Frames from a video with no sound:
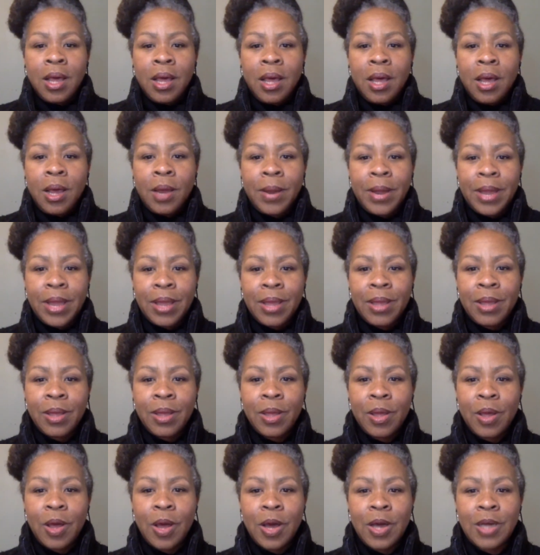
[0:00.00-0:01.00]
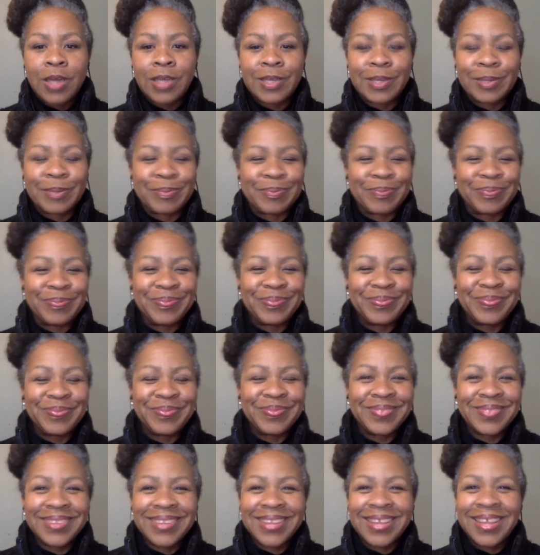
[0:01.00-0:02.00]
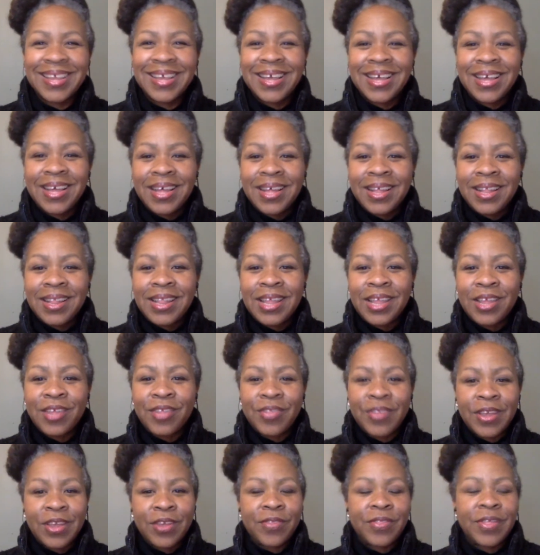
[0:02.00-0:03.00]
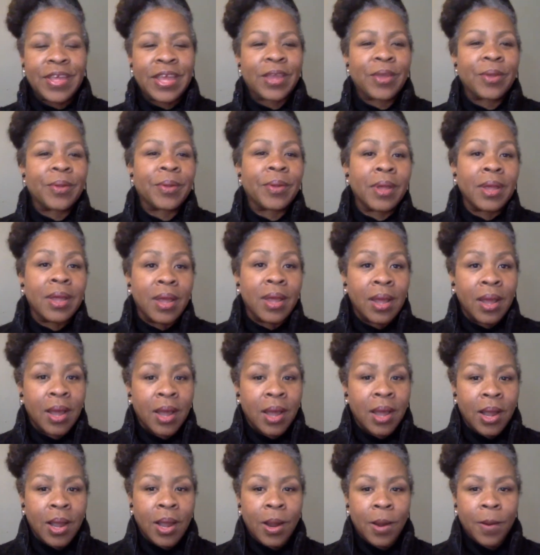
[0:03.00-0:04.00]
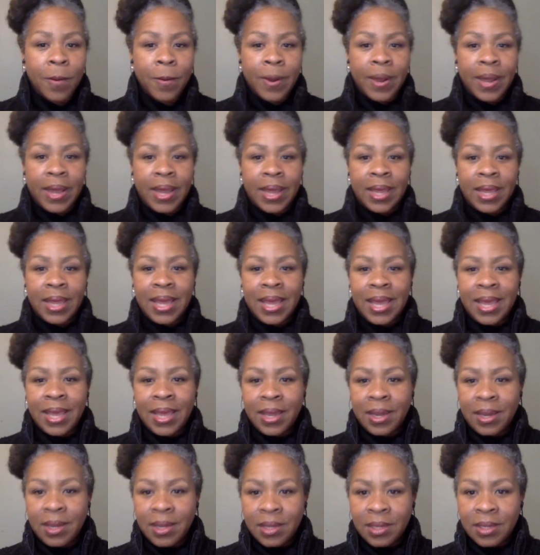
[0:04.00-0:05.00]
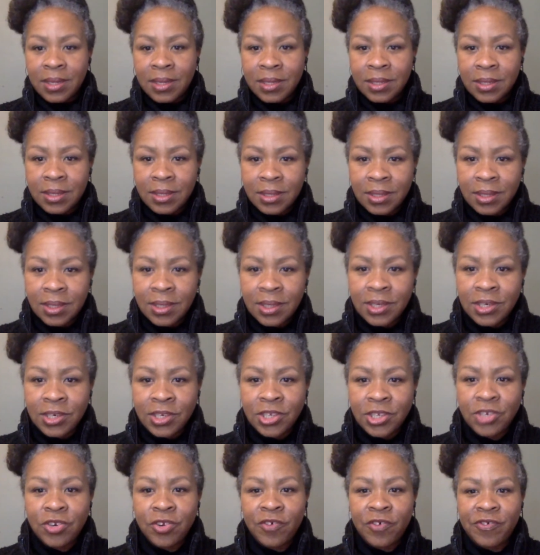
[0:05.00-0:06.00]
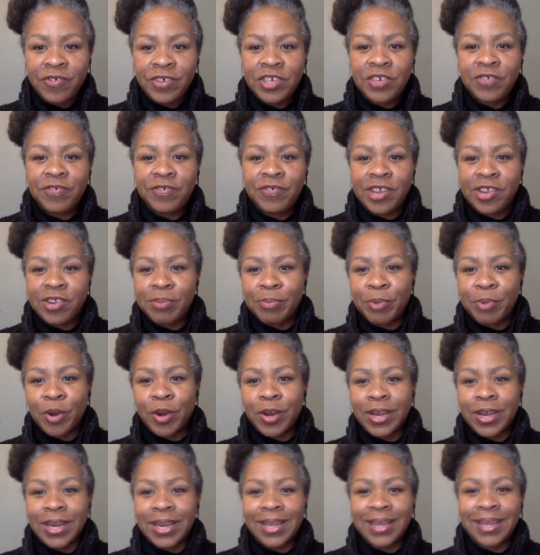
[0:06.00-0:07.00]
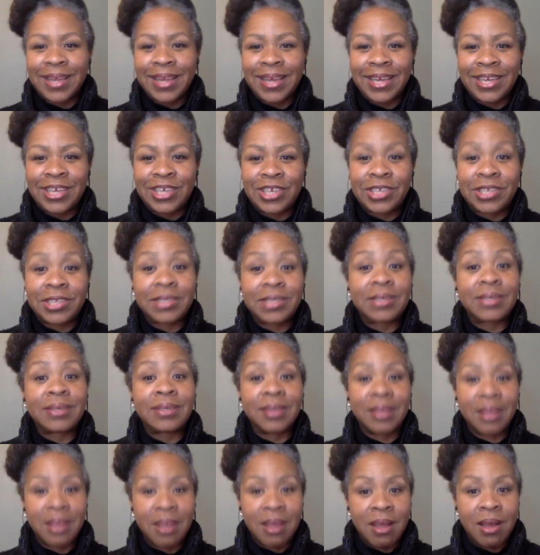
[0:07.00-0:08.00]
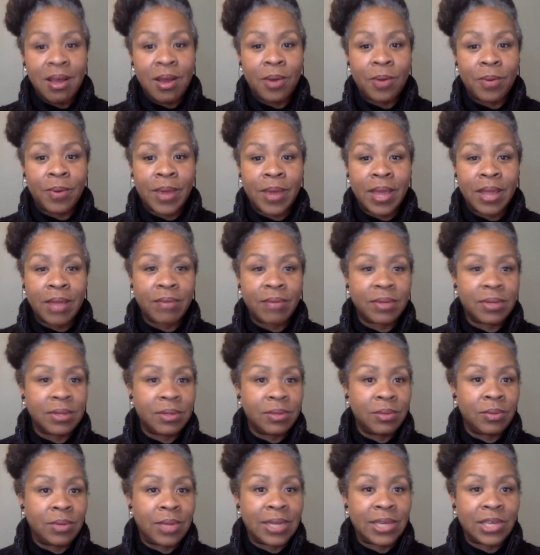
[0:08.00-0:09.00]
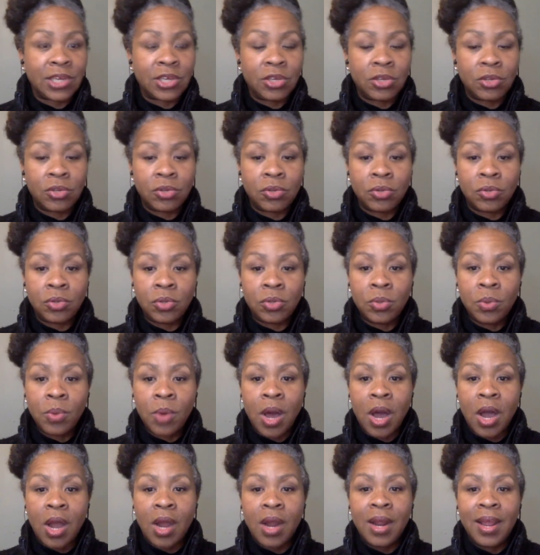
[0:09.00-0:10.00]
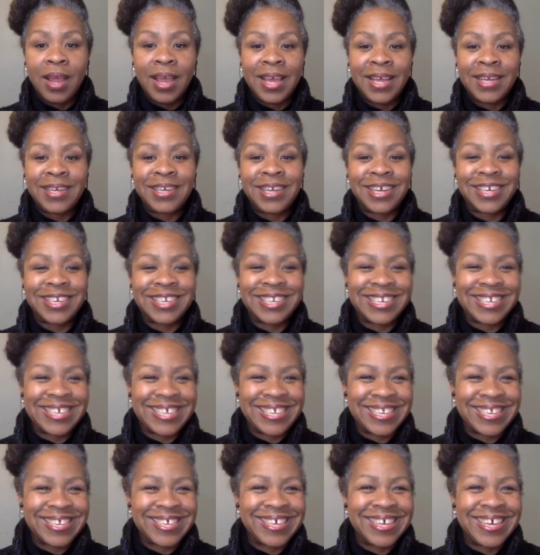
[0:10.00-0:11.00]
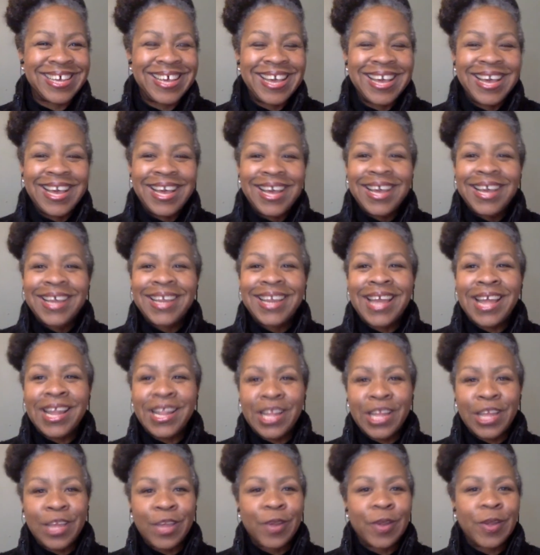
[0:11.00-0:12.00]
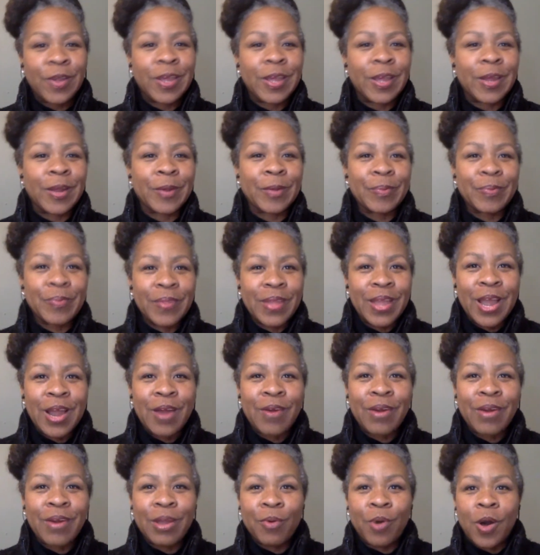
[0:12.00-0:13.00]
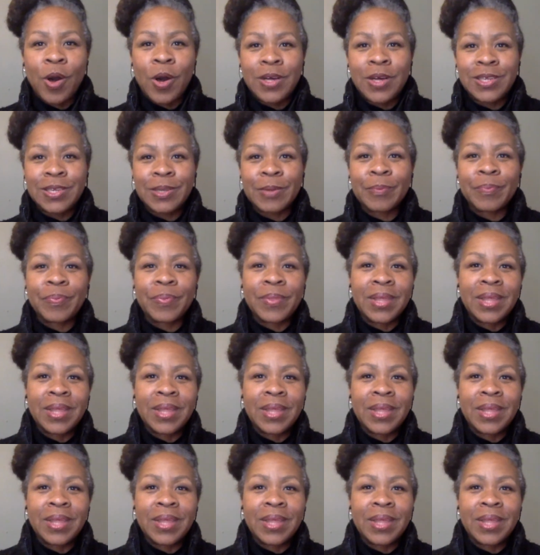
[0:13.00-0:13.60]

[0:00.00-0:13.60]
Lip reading: All right, awesome. Thank you. All right, and Digital Fish Face Marketing Agency. All right, I'd like to know who you are. And Dr. Lisa, glad that you're here. All right, well, awesome.